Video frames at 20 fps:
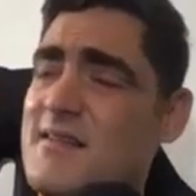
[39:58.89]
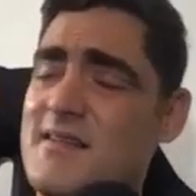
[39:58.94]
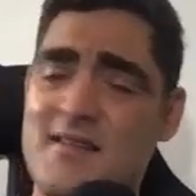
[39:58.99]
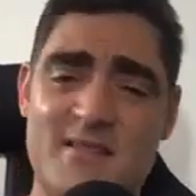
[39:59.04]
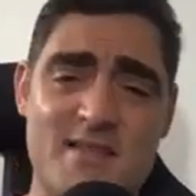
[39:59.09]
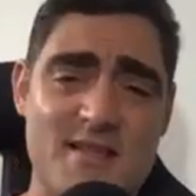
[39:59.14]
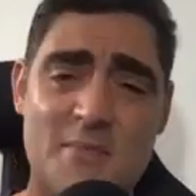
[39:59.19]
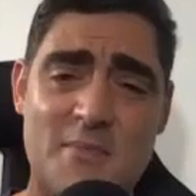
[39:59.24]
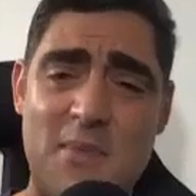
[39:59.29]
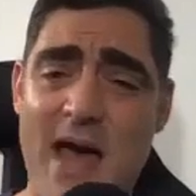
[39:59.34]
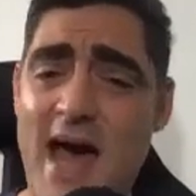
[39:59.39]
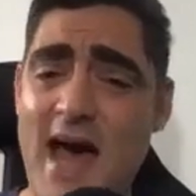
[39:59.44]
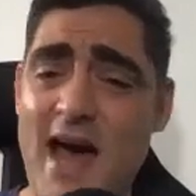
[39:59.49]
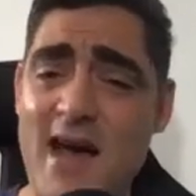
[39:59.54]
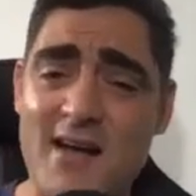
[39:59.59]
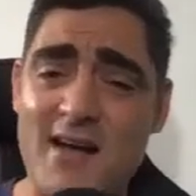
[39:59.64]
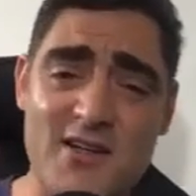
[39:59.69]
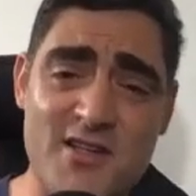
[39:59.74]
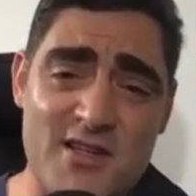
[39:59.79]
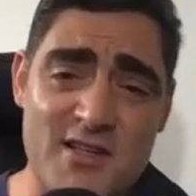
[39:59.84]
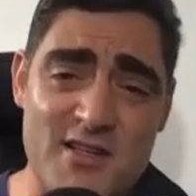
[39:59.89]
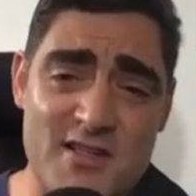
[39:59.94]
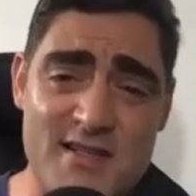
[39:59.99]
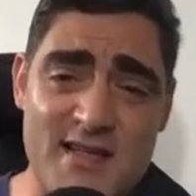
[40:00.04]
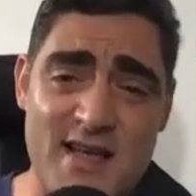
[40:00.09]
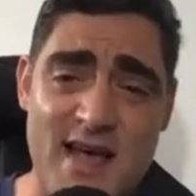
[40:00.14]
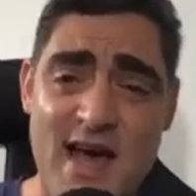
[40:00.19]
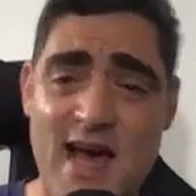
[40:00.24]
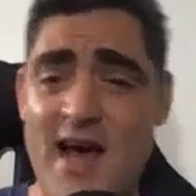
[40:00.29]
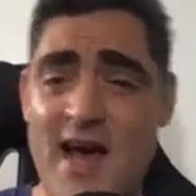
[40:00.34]
some
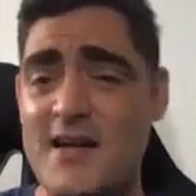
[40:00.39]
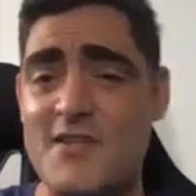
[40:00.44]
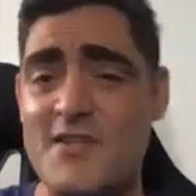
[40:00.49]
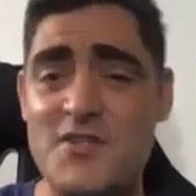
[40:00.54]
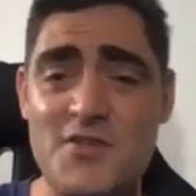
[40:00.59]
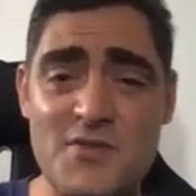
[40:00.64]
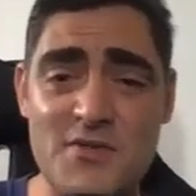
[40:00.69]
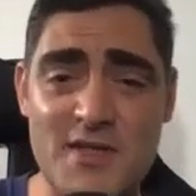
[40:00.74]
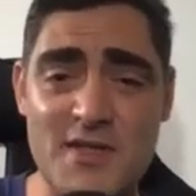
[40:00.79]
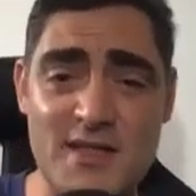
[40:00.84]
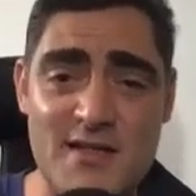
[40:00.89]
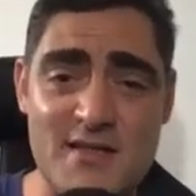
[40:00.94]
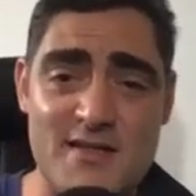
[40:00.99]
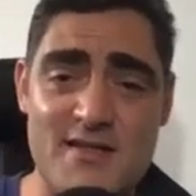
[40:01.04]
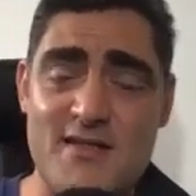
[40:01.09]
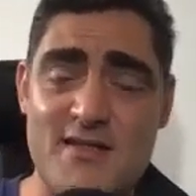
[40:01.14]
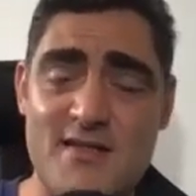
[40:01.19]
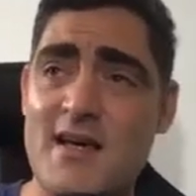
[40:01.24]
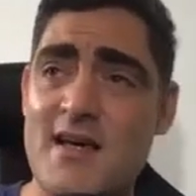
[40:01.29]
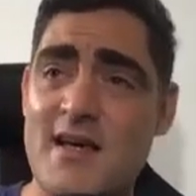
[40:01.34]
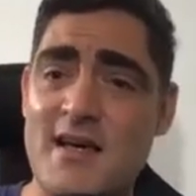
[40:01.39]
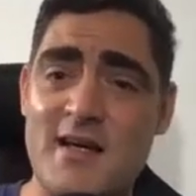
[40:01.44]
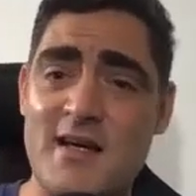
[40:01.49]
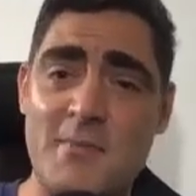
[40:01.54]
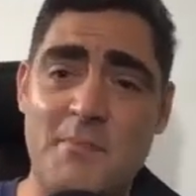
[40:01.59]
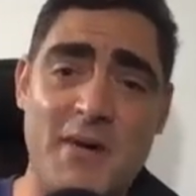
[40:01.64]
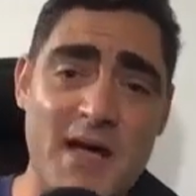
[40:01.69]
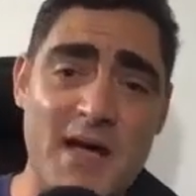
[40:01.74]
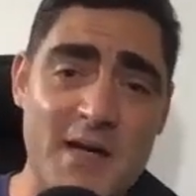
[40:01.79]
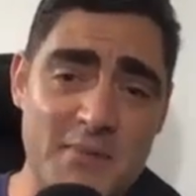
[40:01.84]
hackers hacked Unix in
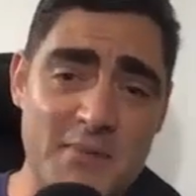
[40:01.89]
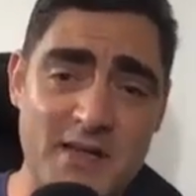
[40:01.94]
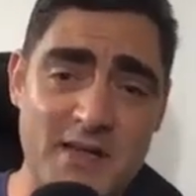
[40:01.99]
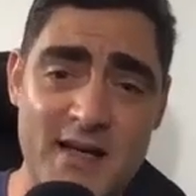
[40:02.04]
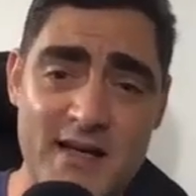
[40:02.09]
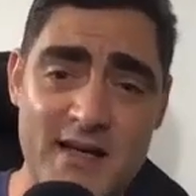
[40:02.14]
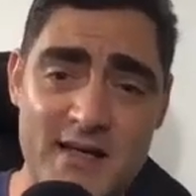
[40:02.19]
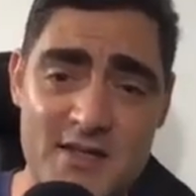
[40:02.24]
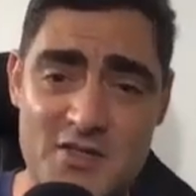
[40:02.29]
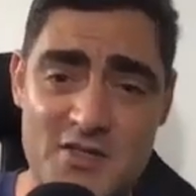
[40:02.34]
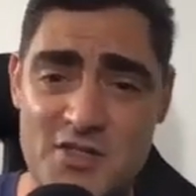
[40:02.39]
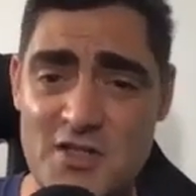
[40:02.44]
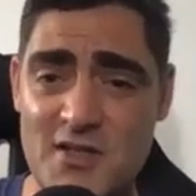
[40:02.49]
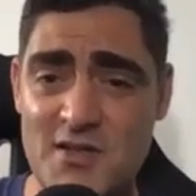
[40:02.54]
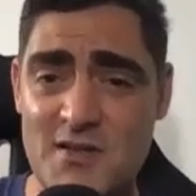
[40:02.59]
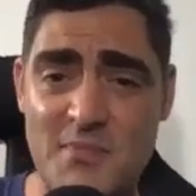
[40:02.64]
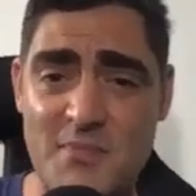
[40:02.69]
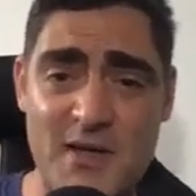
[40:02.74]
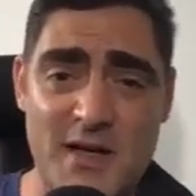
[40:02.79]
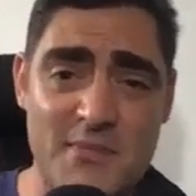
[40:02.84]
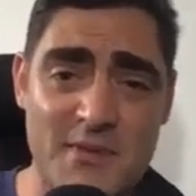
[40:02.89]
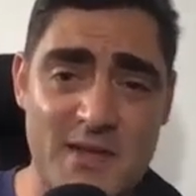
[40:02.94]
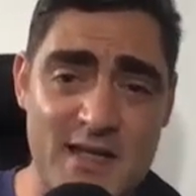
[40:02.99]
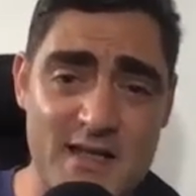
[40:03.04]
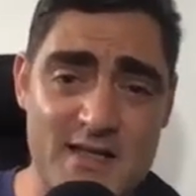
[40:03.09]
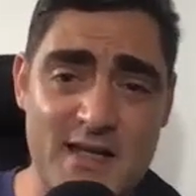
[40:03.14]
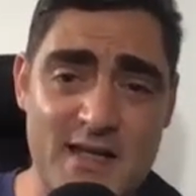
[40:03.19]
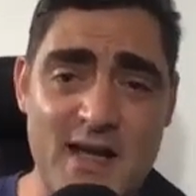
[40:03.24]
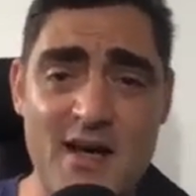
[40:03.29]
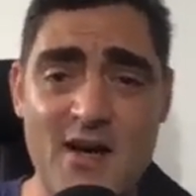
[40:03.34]
a pipeline and shut the
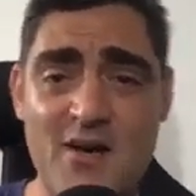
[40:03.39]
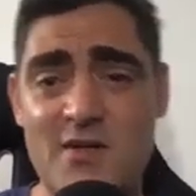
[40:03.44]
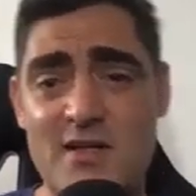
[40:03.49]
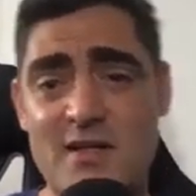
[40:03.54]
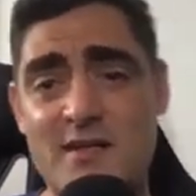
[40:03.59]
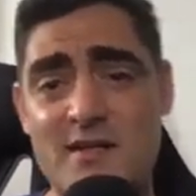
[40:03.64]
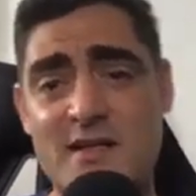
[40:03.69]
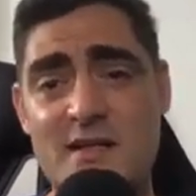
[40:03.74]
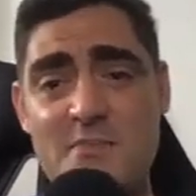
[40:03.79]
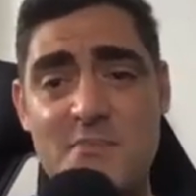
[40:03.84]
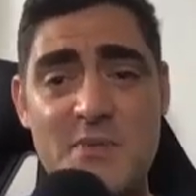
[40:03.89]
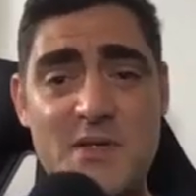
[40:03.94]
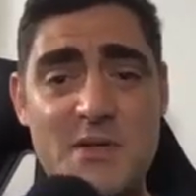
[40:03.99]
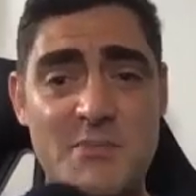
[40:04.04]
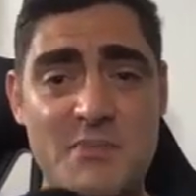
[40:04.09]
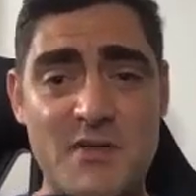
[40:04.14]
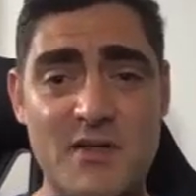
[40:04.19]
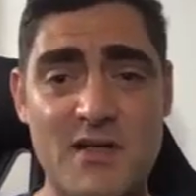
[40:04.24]
pipeline down, and then people